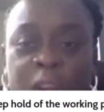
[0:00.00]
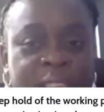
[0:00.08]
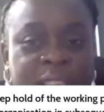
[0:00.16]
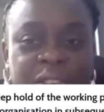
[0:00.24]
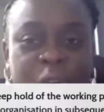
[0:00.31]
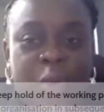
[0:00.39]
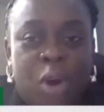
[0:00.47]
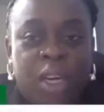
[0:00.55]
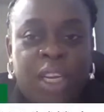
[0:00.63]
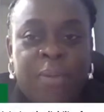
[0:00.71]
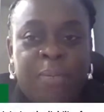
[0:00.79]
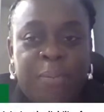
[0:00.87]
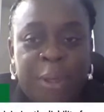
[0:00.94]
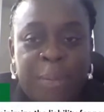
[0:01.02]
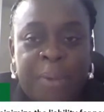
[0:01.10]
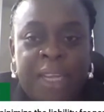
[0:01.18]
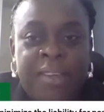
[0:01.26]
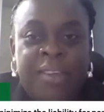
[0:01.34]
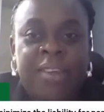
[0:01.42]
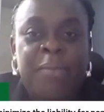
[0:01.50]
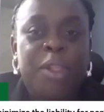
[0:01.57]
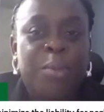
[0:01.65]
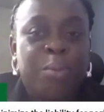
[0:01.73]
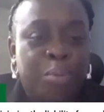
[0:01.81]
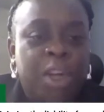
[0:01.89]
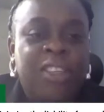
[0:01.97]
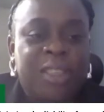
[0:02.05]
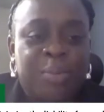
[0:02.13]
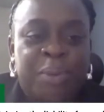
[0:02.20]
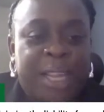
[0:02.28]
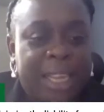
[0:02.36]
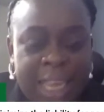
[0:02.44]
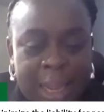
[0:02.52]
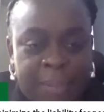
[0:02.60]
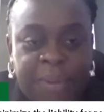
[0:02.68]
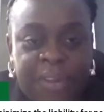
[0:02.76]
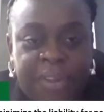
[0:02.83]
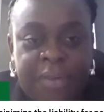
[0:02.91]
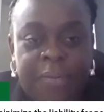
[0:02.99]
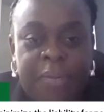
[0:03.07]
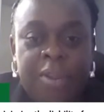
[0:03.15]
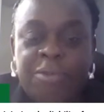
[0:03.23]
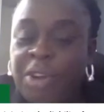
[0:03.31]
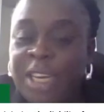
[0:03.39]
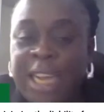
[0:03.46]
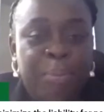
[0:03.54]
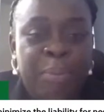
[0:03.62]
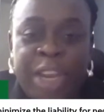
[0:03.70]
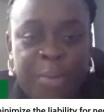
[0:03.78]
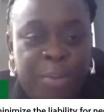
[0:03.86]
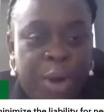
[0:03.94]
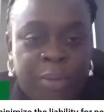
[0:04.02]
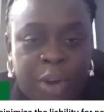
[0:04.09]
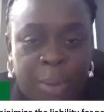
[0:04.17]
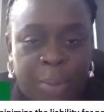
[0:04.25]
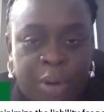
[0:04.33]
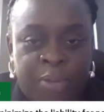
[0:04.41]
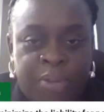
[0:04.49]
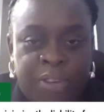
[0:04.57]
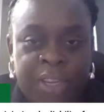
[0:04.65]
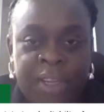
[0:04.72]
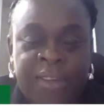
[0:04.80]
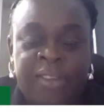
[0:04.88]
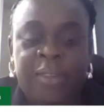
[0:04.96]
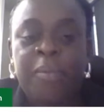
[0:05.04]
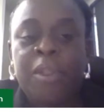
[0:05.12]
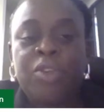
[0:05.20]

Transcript: so auditor working papers must be kept for that minimum number of years.